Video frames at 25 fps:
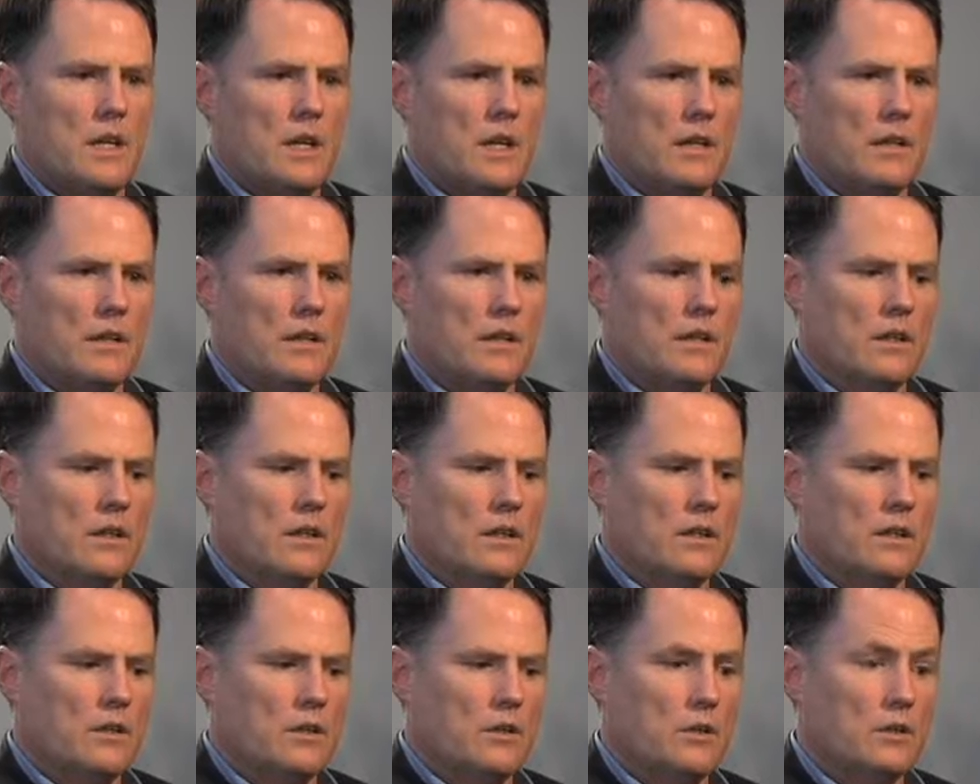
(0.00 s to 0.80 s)
And
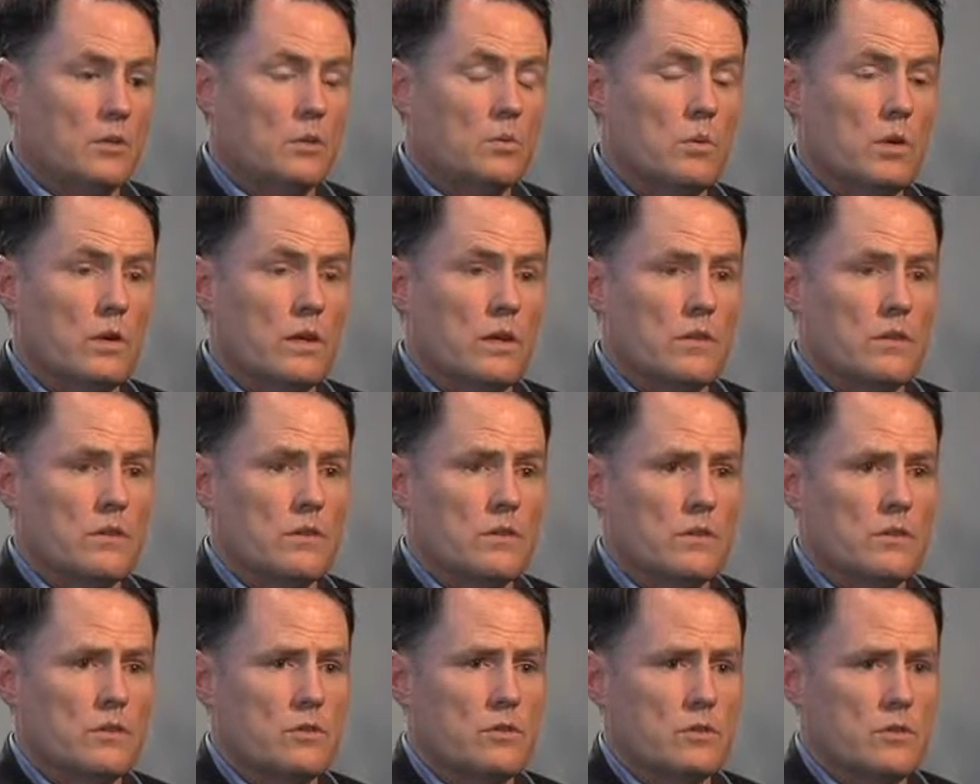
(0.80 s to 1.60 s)
then the third one
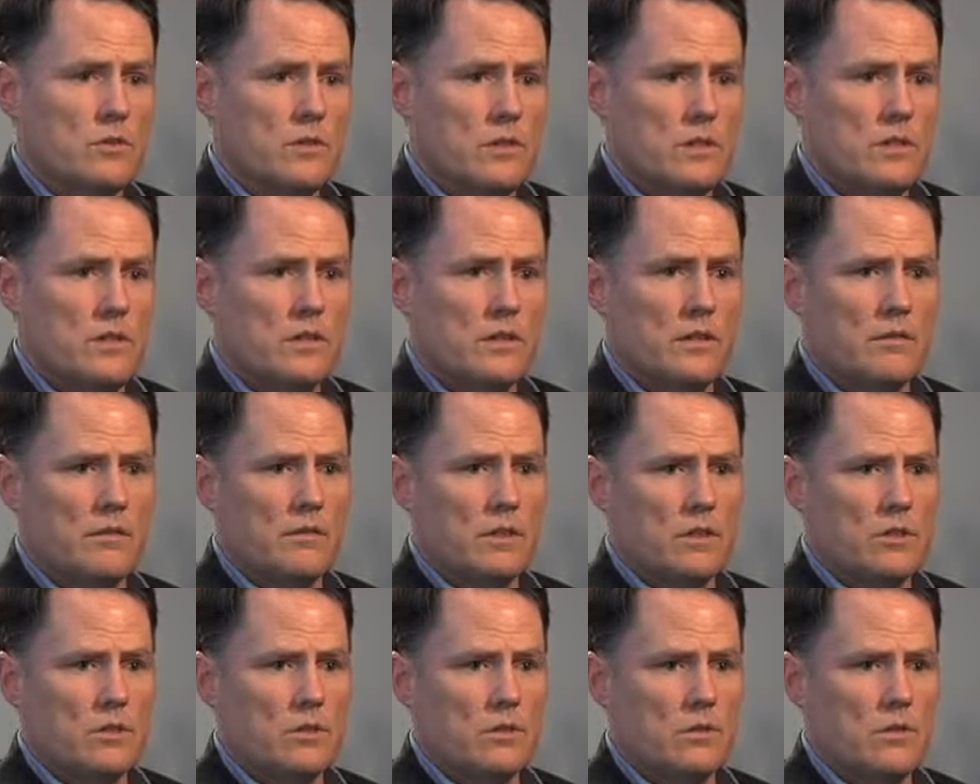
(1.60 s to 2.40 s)
is a strategic
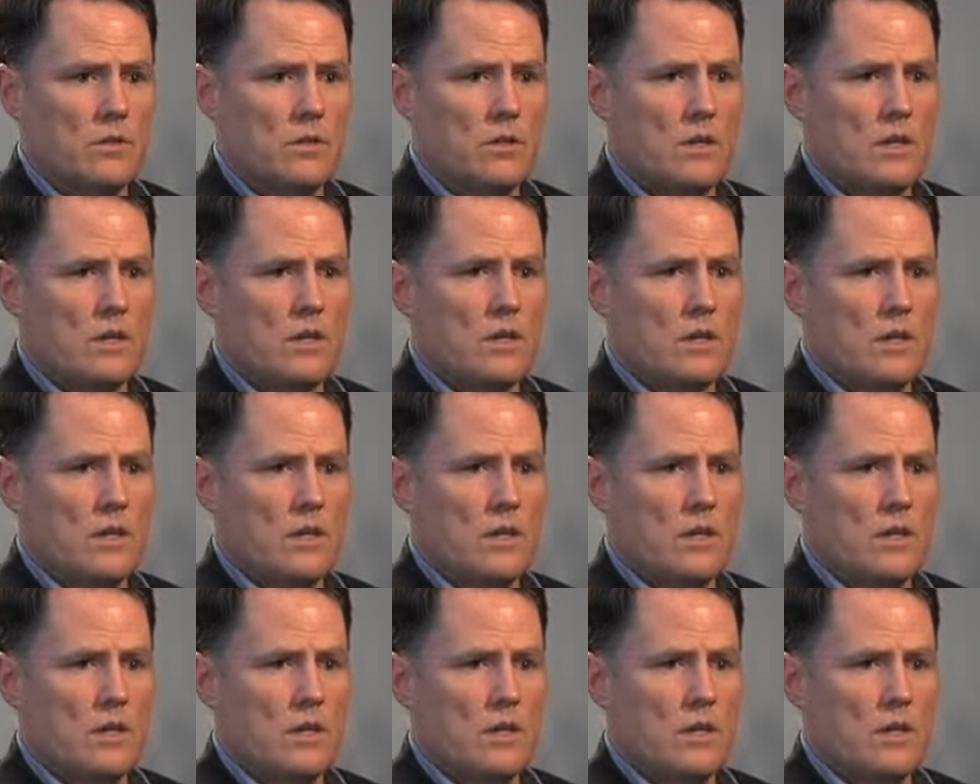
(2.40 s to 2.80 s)
investor,